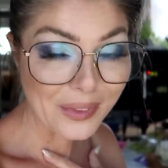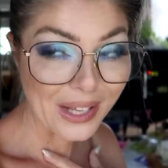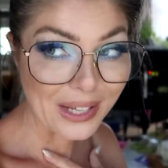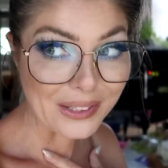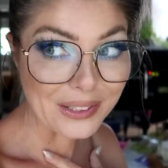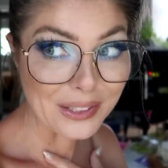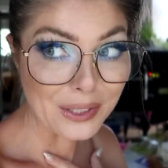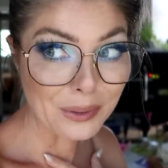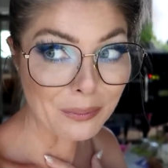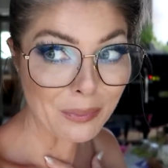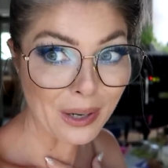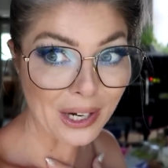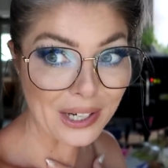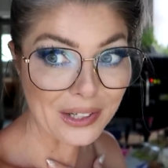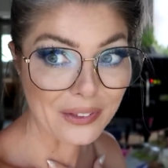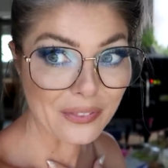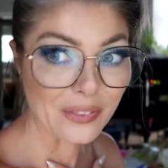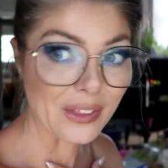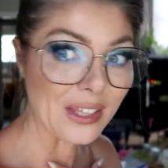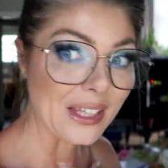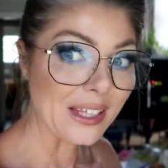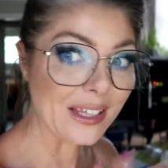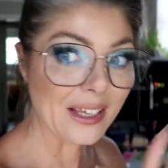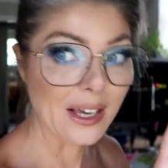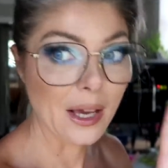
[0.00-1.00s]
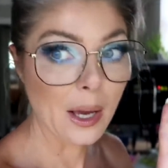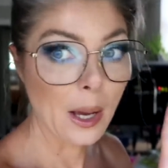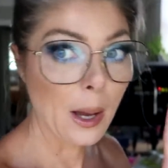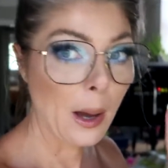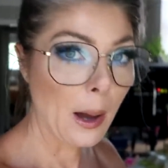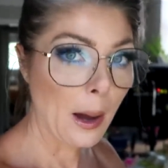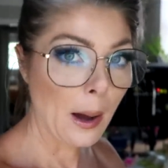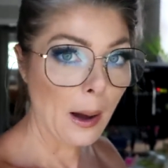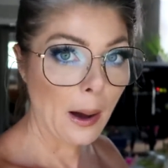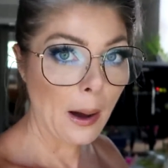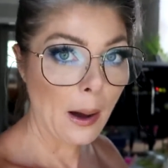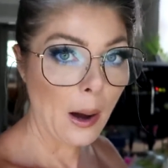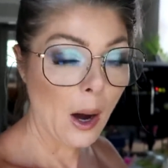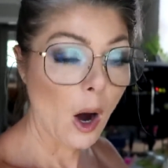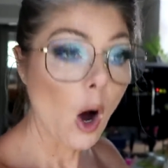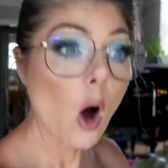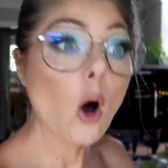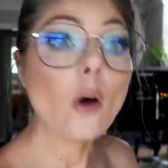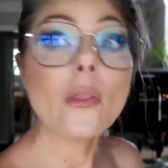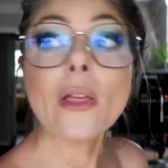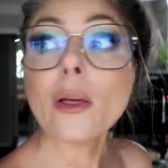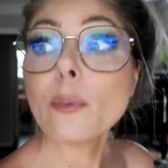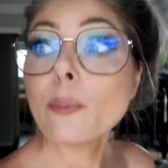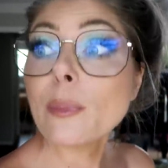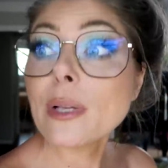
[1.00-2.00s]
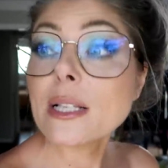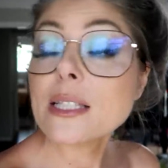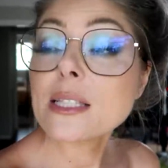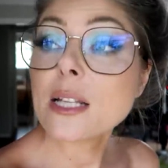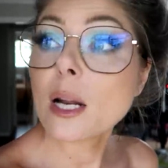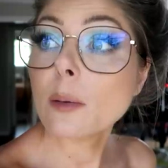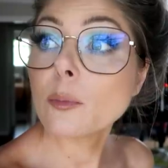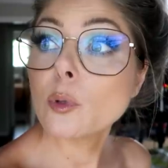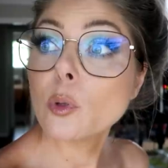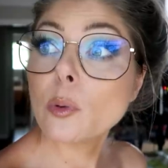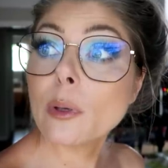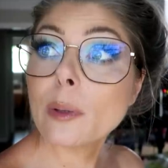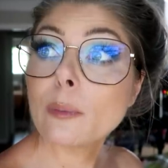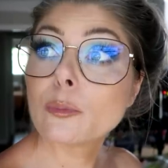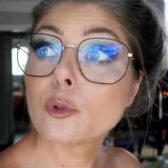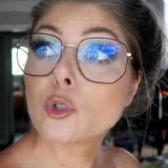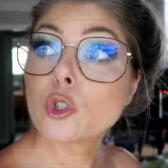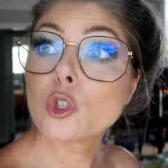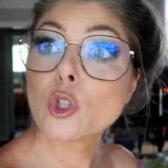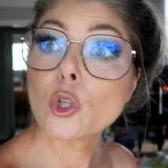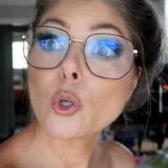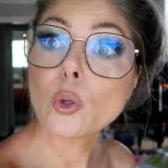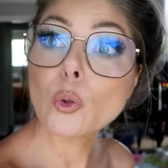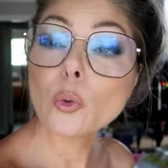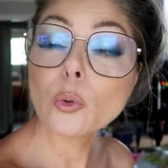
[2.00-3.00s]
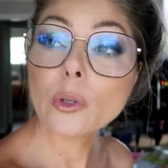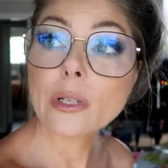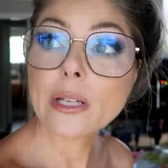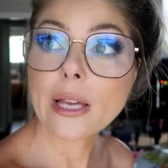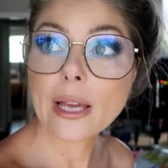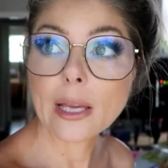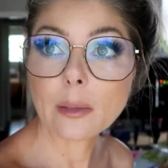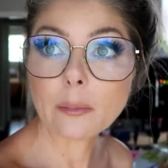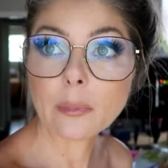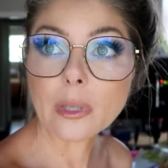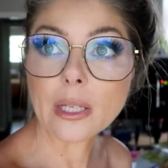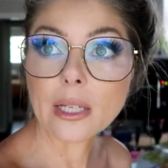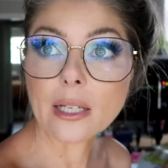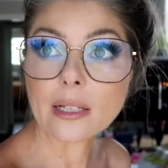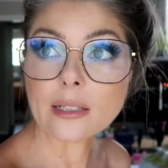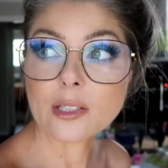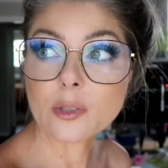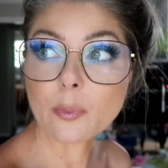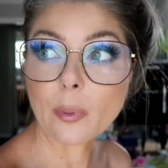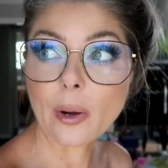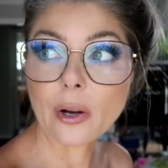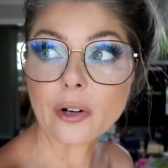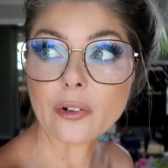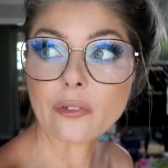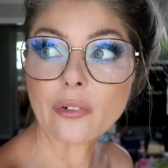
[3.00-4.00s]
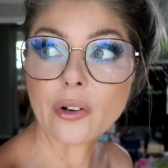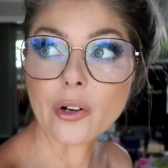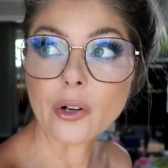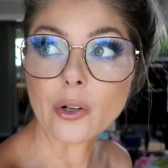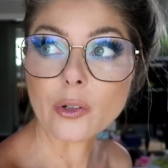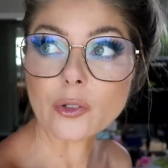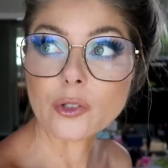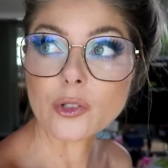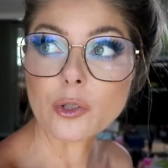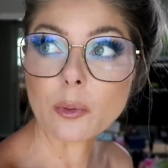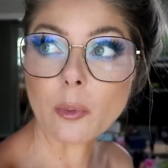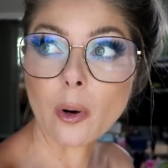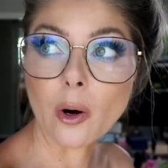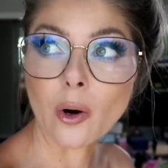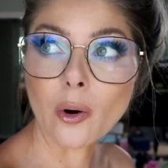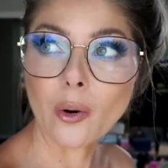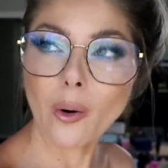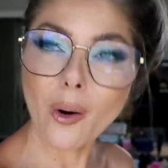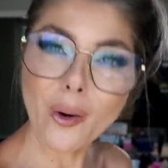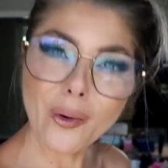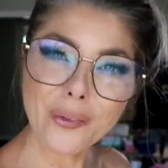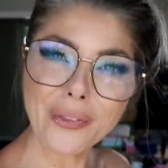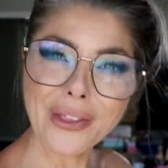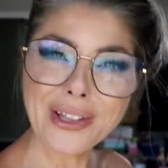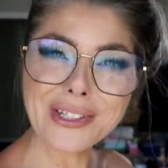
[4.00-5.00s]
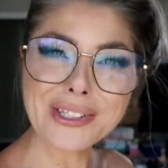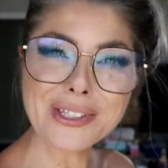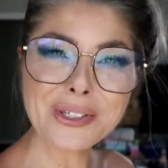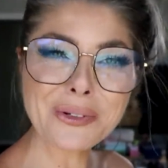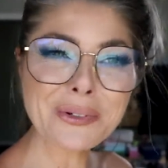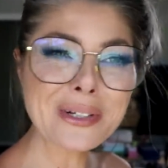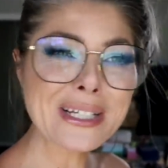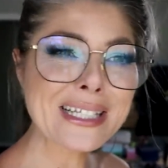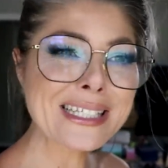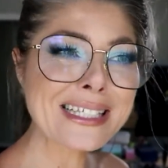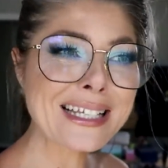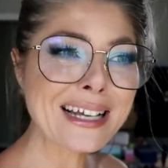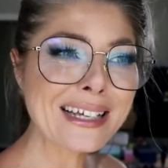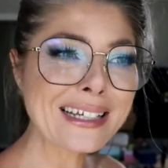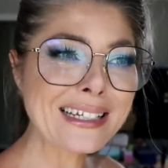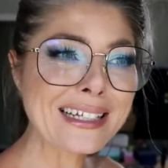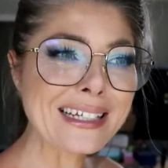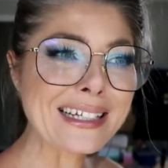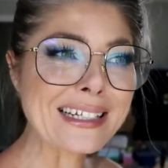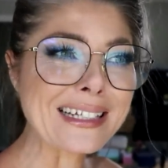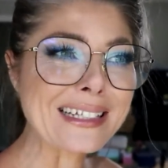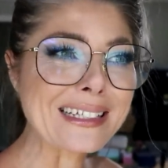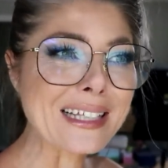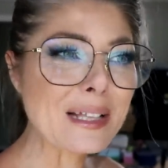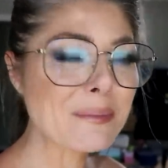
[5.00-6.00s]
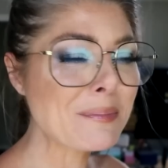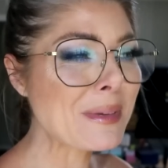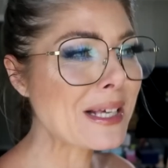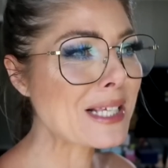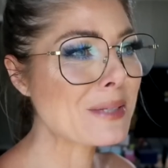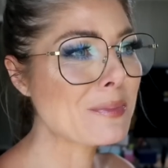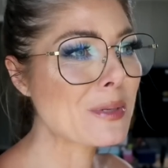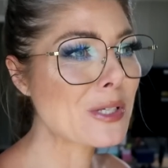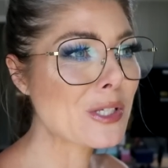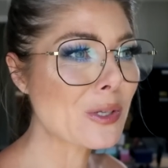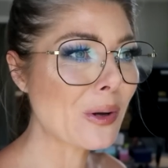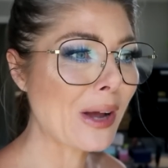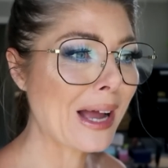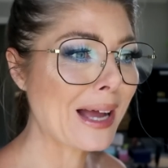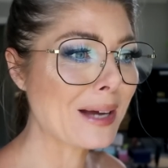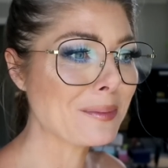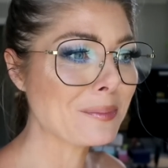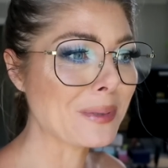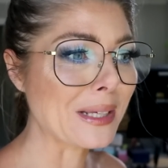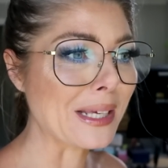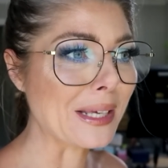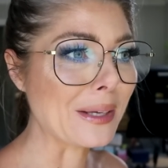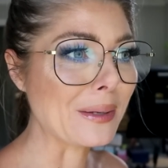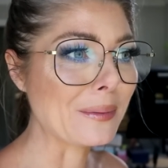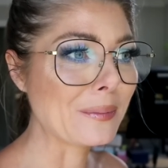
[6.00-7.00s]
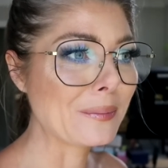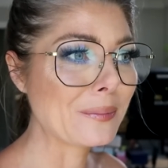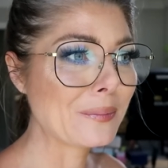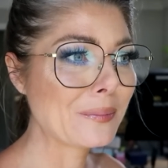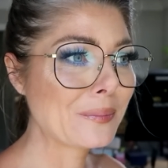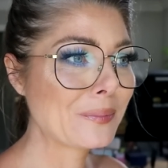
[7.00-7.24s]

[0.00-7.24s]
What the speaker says: I did buy the, Oh, that means that I'm doing 2 gaming-inspired videos tomorrow. Oh, that's so exciting. That makes me so happy.